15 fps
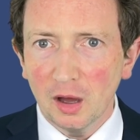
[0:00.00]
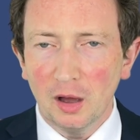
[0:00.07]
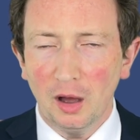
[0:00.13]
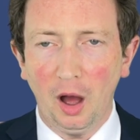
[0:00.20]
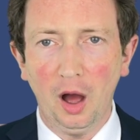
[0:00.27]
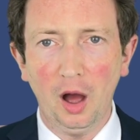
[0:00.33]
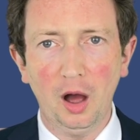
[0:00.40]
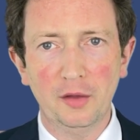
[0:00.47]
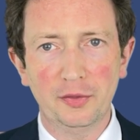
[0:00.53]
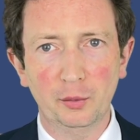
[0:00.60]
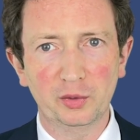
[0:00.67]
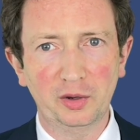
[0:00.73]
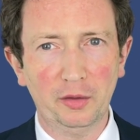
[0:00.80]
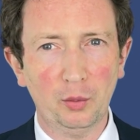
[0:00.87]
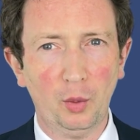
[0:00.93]
that would
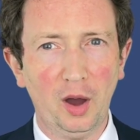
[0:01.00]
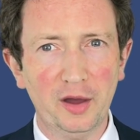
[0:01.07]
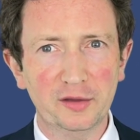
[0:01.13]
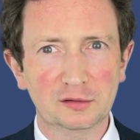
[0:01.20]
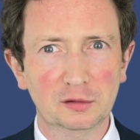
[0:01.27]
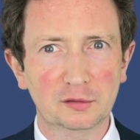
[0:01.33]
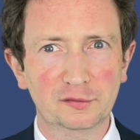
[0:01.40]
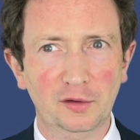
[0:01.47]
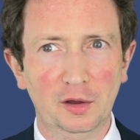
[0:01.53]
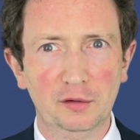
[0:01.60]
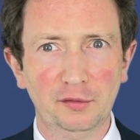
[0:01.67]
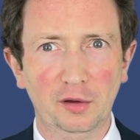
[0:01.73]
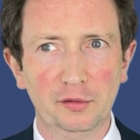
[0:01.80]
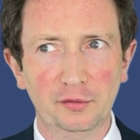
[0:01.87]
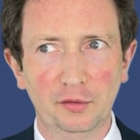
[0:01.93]
otherwise
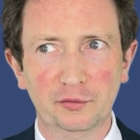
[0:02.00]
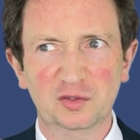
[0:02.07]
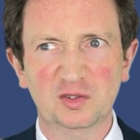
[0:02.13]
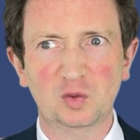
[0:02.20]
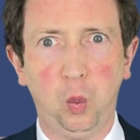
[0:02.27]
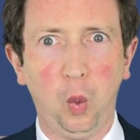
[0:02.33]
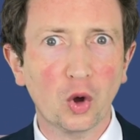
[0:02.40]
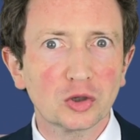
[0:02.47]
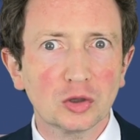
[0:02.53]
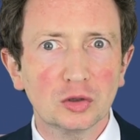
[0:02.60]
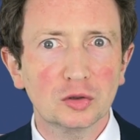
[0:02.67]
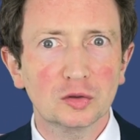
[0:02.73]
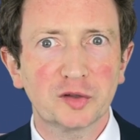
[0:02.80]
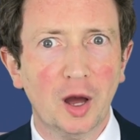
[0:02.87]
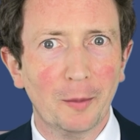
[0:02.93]
have
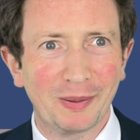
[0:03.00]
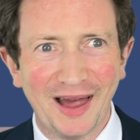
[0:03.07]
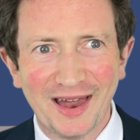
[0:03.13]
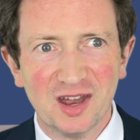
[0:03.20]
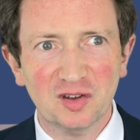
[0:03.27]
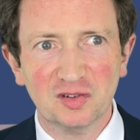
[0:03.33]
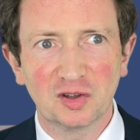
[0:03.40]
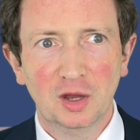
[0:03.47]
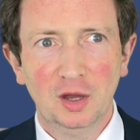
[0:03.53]
swaddled our planet